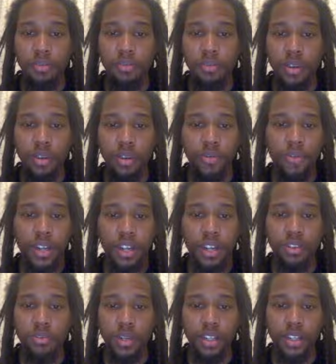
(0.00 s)
Both
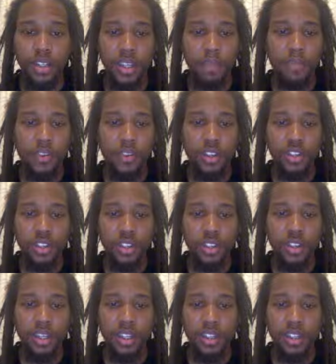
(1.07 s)
handled by the same function,
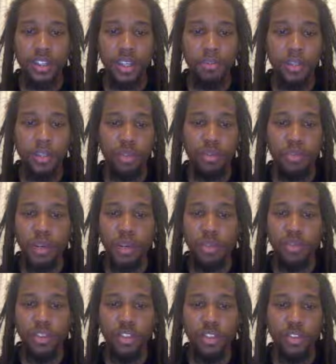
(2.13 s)
and then same thing with publish.